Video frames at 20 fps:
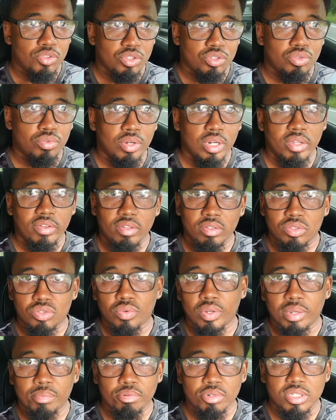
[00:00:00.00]
20
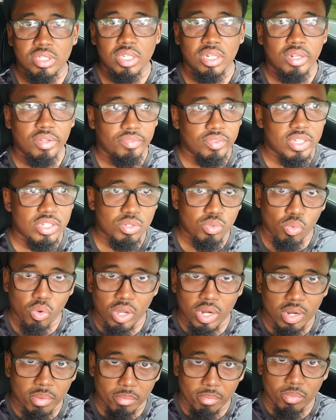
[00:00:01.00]
percent of this
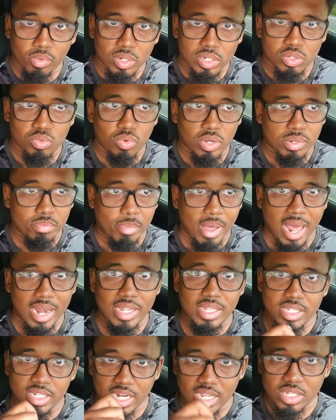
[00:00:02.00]
one once one
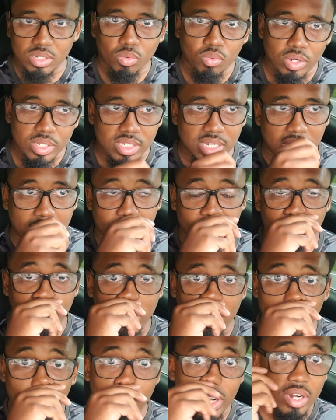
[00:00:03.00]
balance and that's a one-time
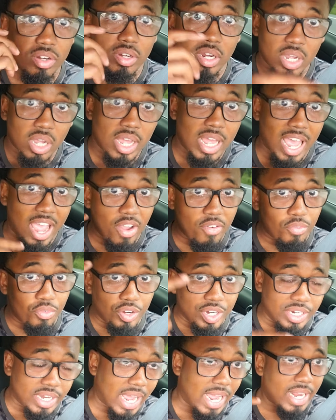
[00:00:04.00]
fee. No, they're
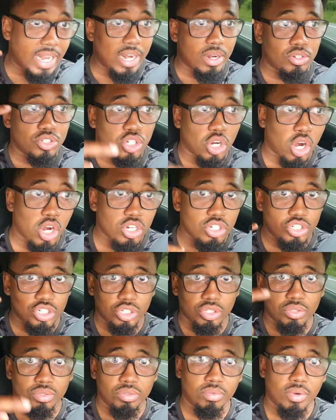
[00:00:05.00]
every day they're
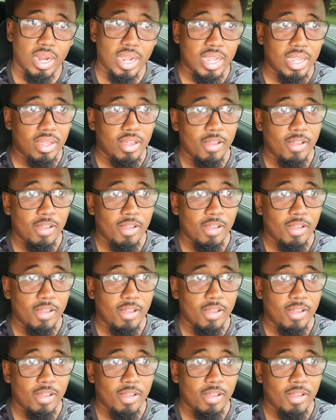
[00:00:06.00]
charging you, right?